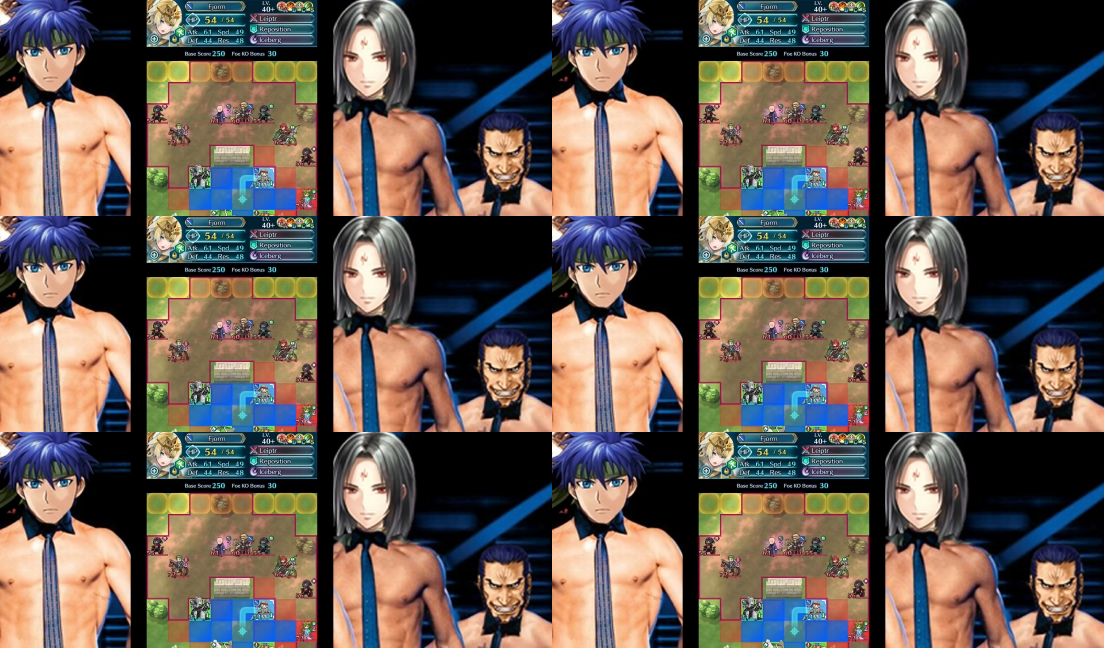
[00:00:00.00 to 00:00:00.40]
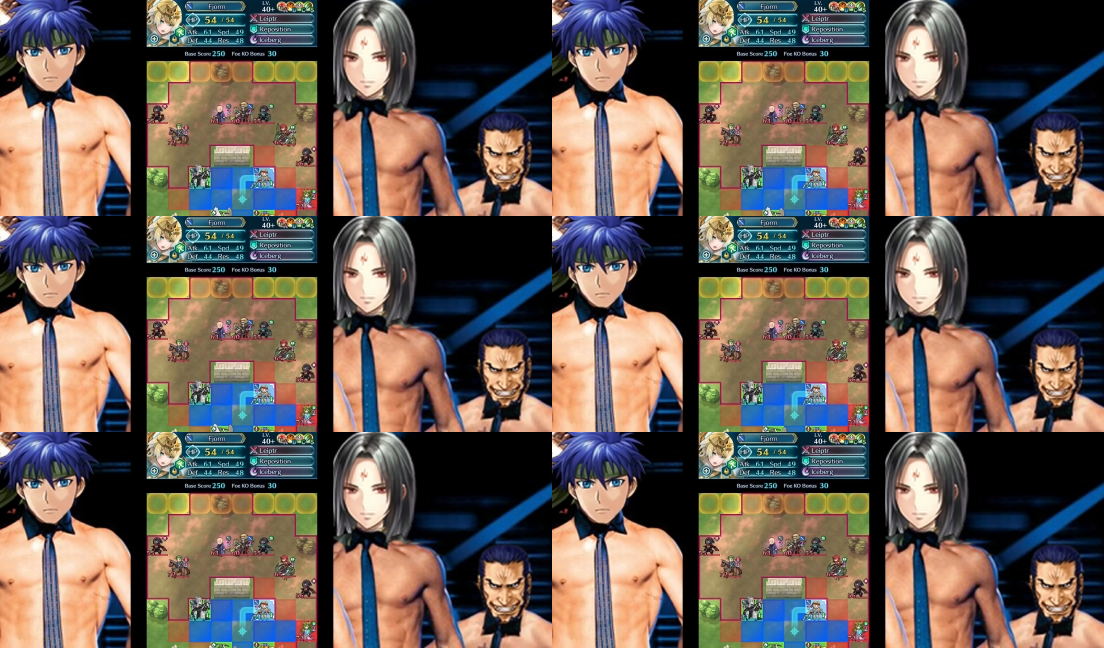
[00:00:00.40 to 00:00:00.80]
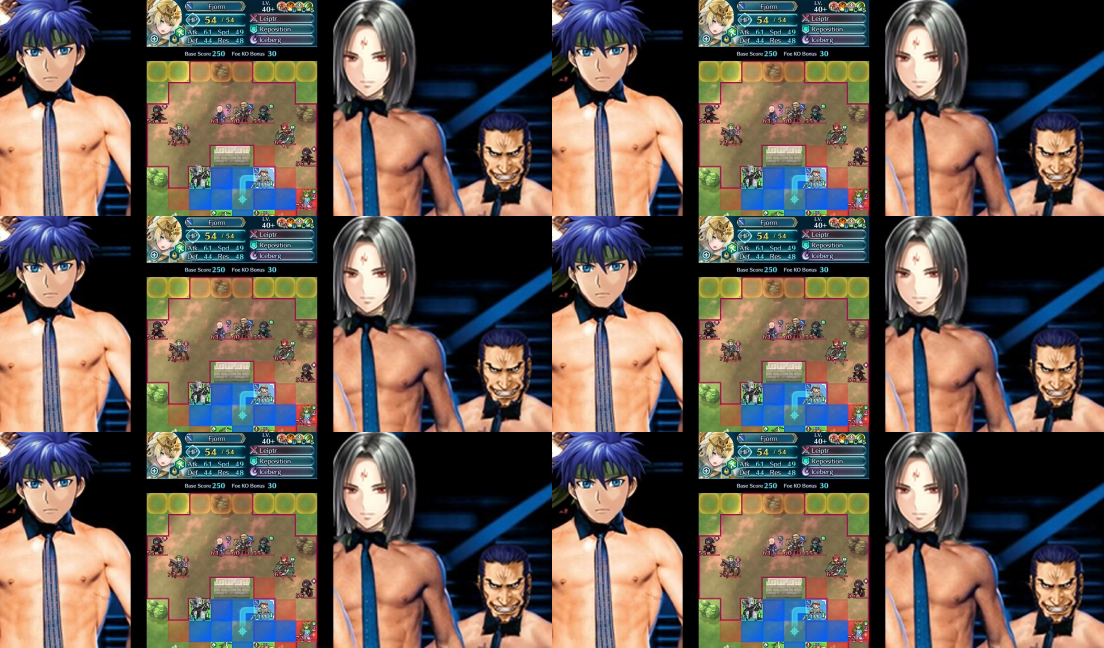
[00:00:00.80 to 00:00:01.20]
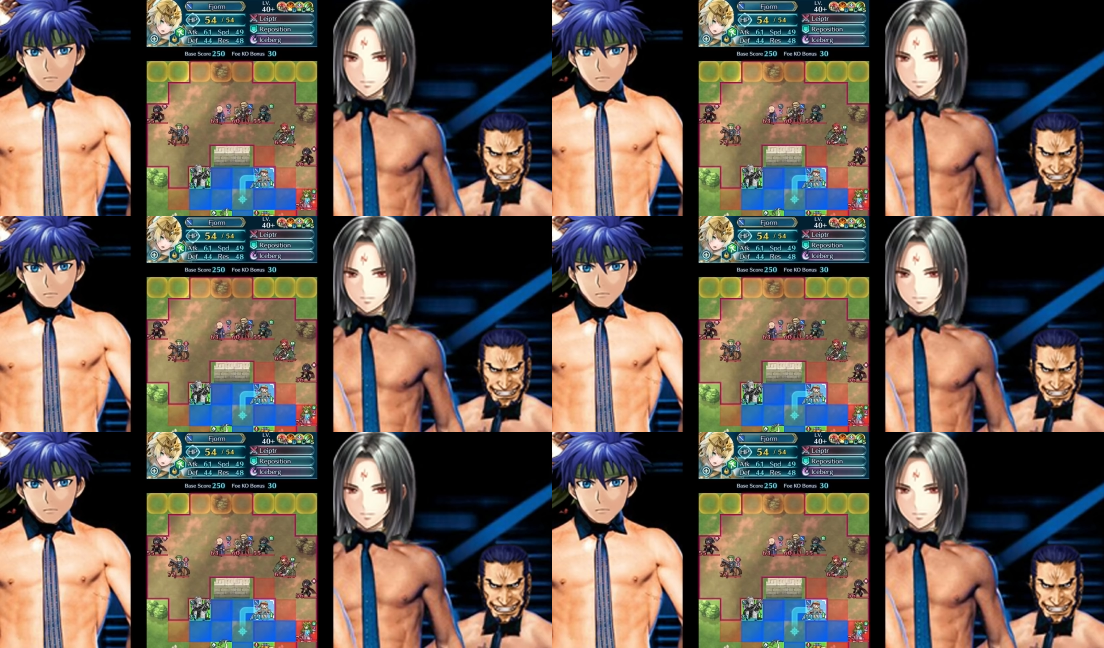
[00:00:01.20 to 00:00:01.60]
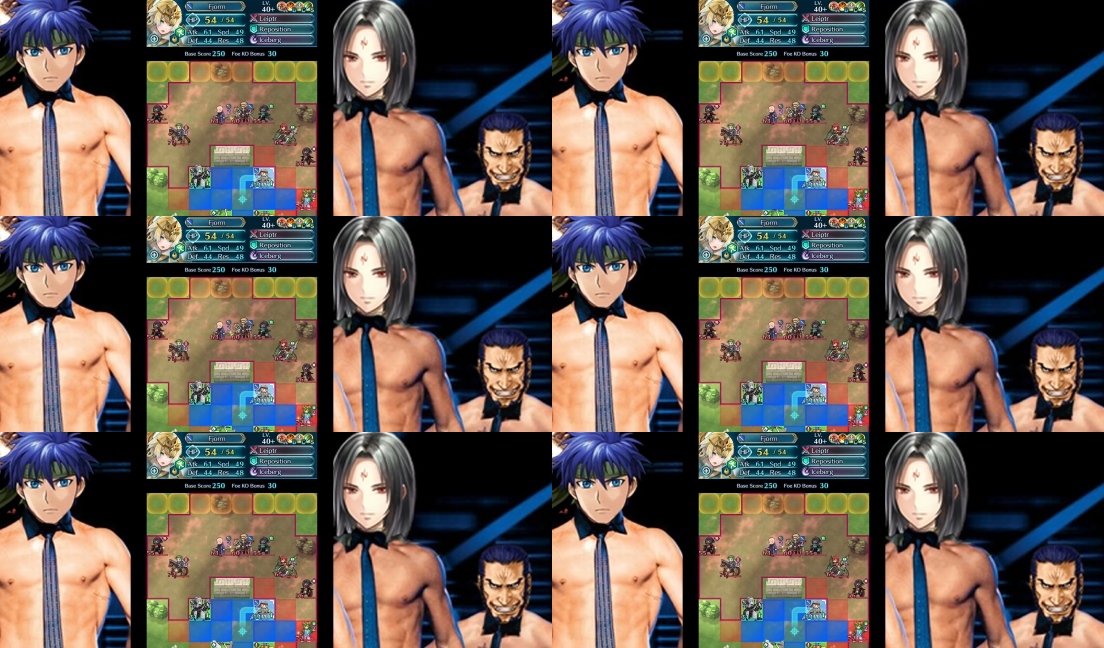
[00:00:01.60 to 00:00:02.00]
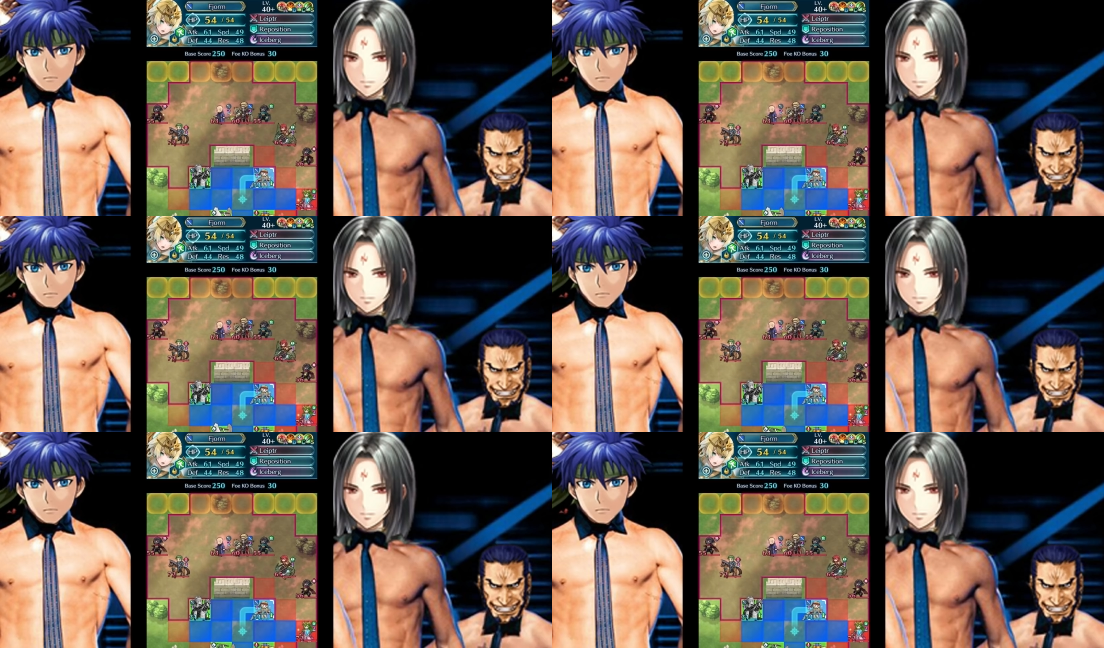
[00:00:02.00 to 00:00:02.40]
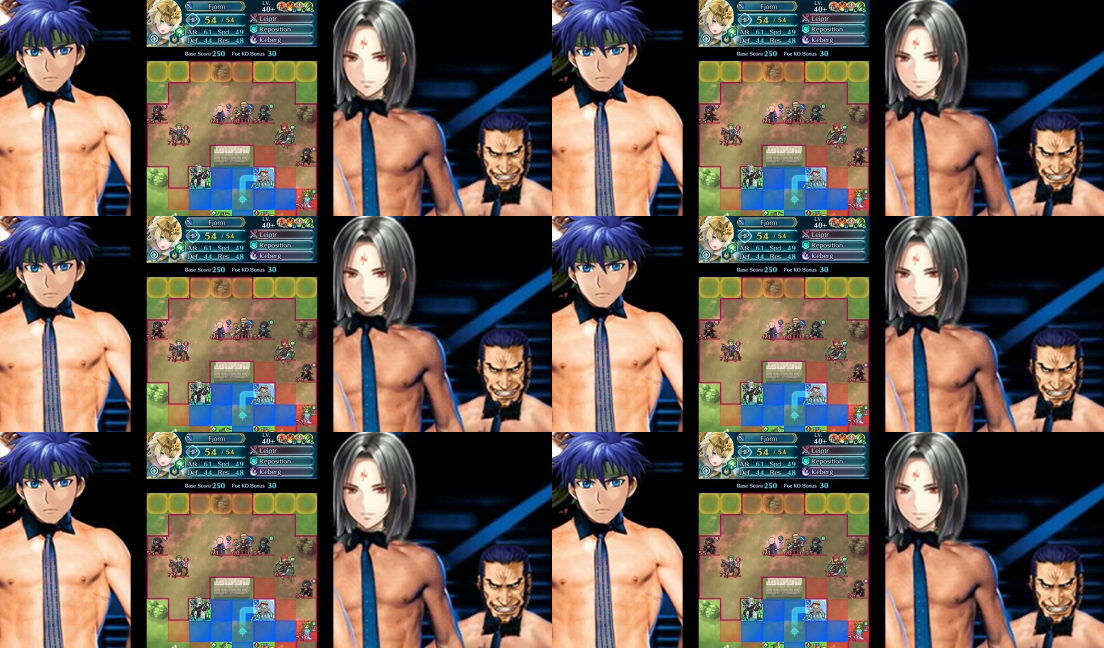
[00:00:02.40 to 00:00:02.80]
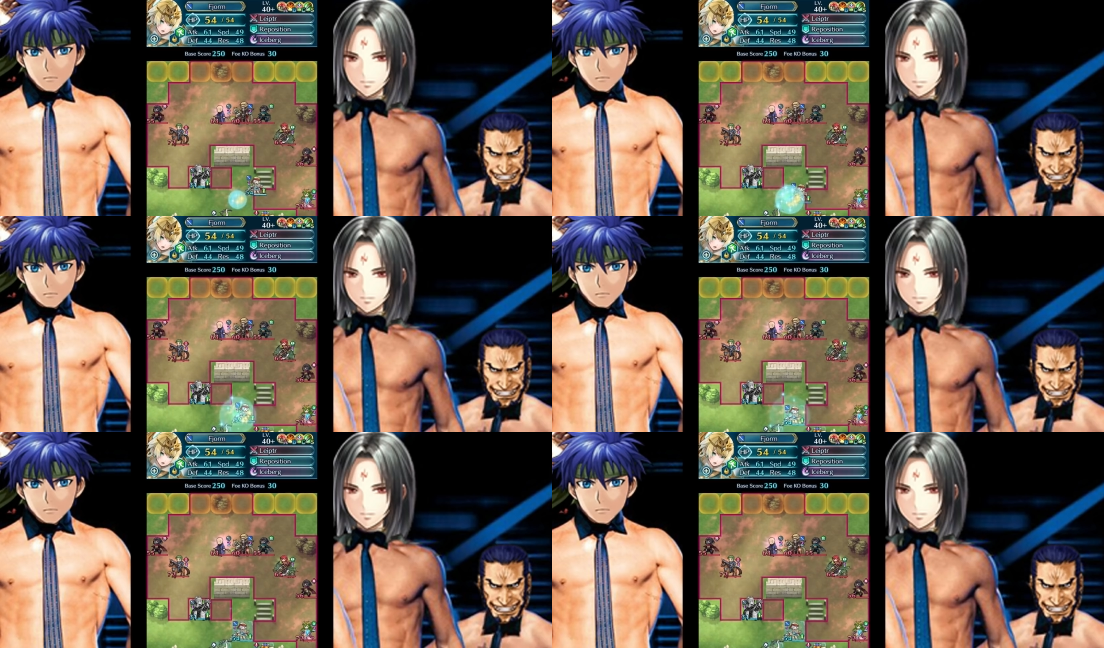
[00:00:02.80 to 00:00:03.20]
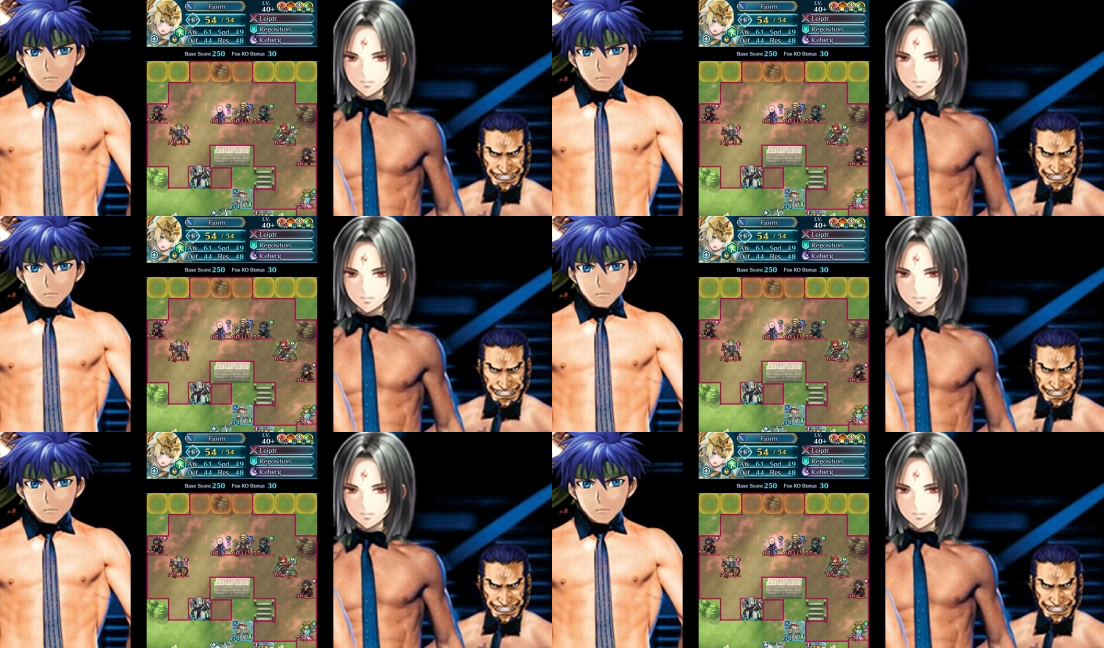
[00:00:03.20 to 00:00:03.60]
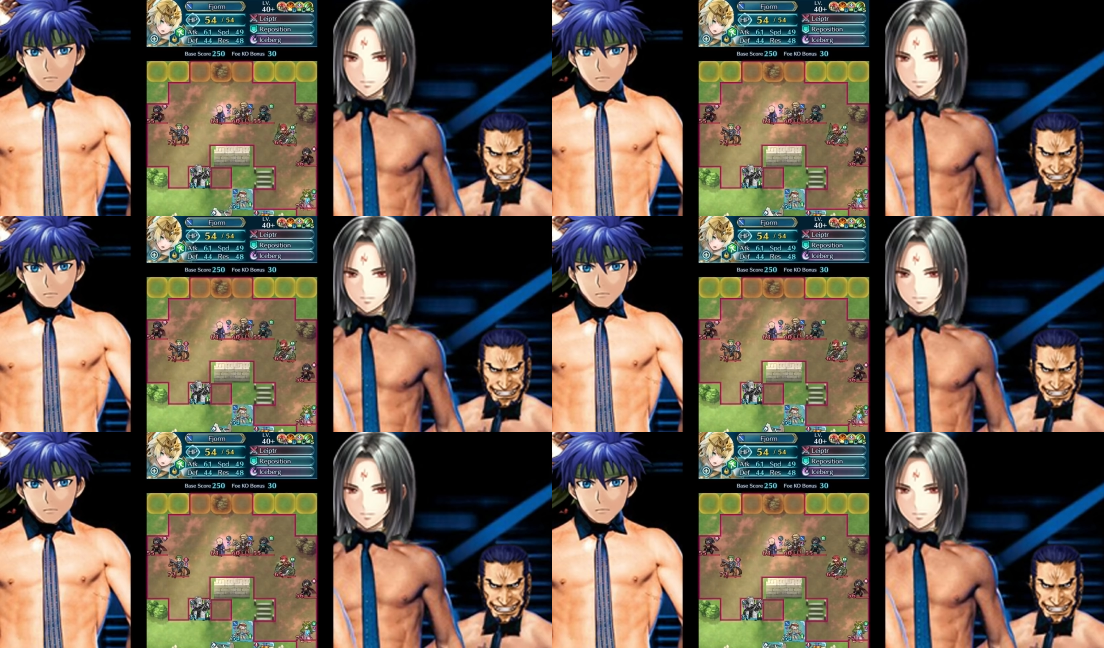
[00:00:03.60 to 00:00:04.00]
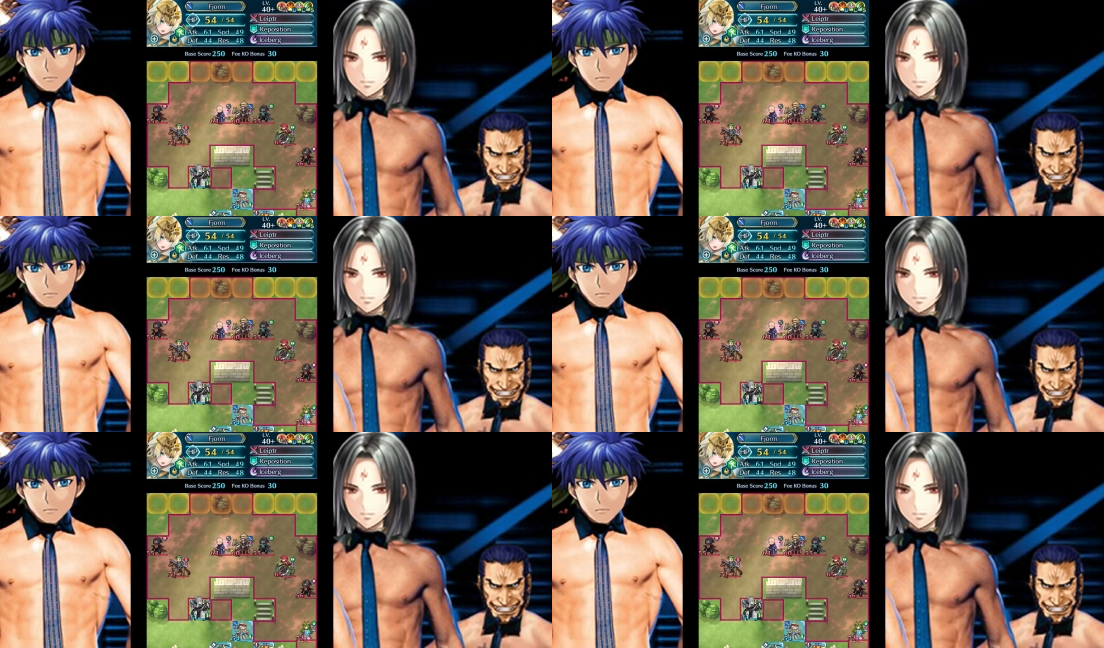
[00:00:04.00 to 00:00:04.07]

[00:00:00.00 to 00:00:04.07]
No one is speaking in this clip.